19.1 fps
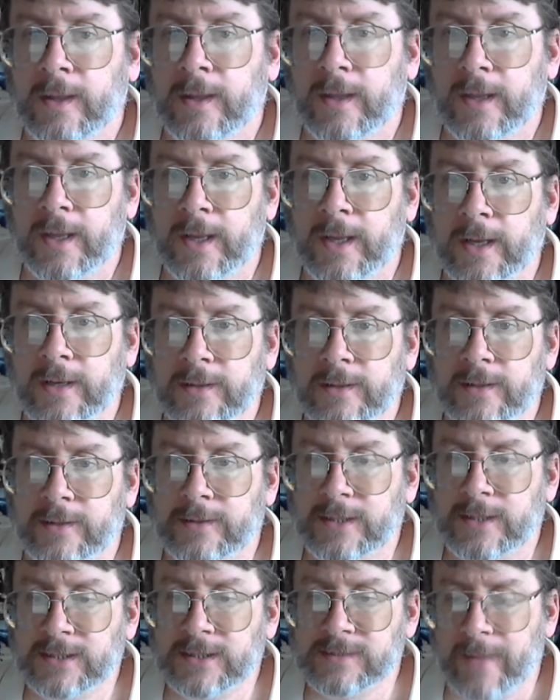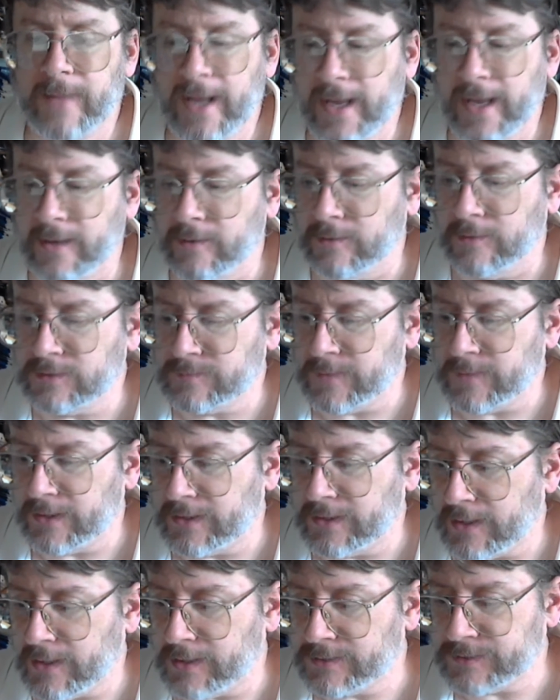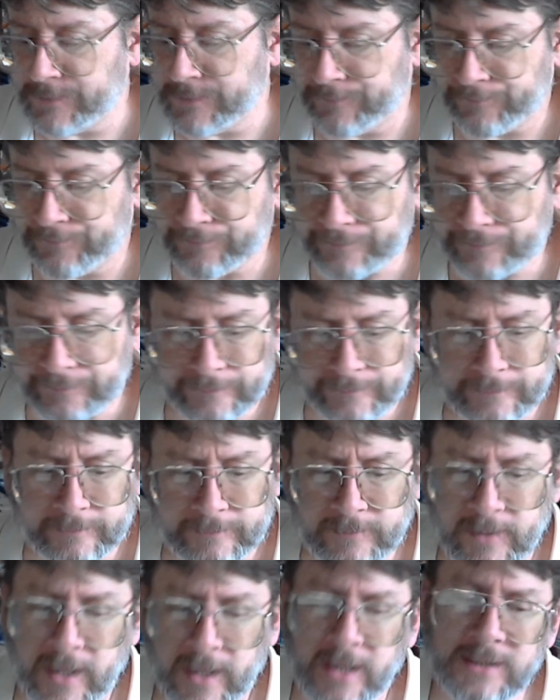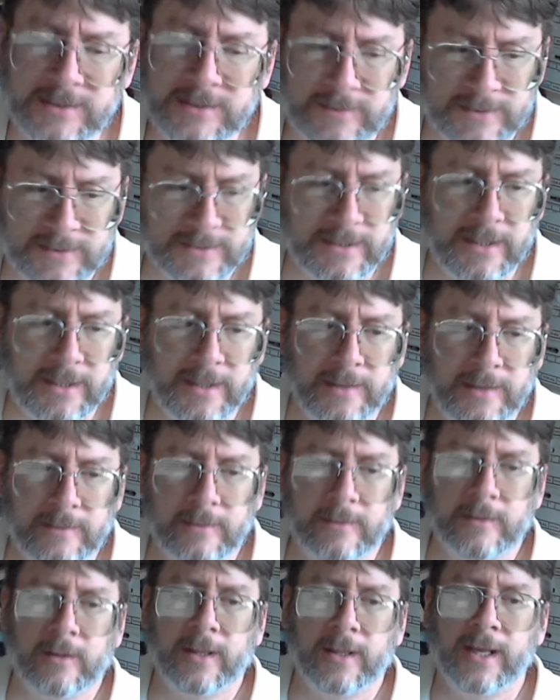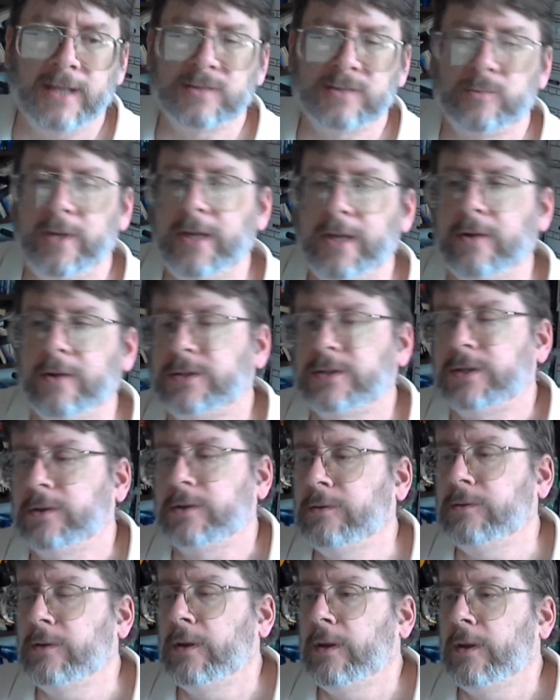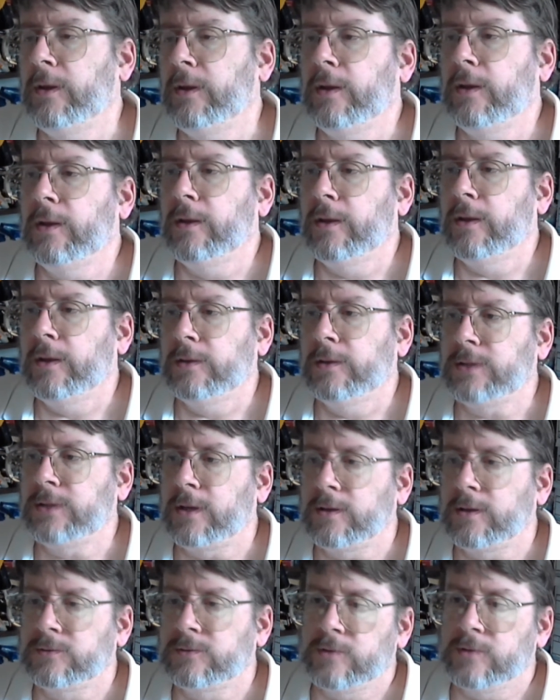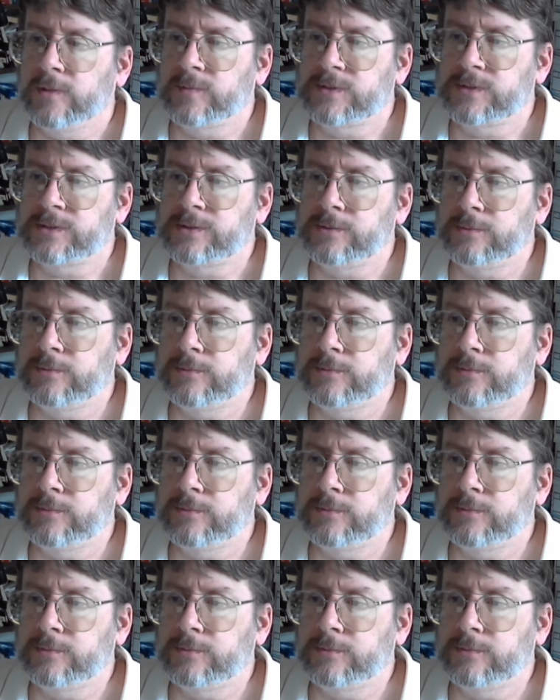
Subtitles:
And this matters because, as you've seen in the last week or two, Donald Trump's